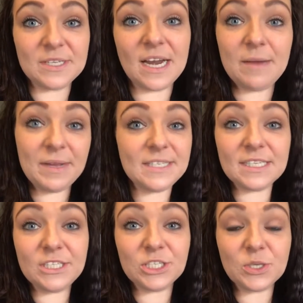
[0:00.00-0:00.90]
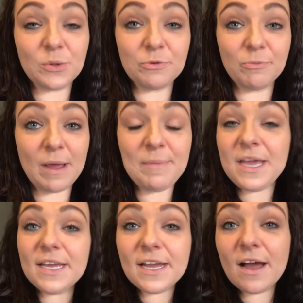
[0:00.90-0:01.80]
And I basically just go through my
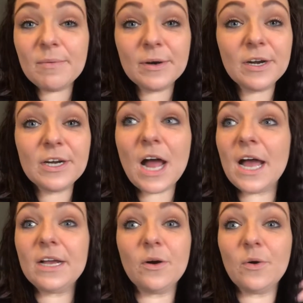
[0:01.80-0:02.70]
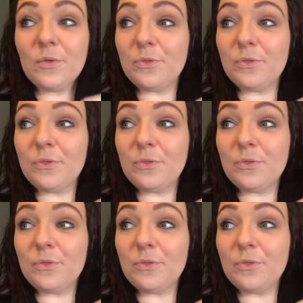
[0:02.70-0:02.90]
baking cupboard, I go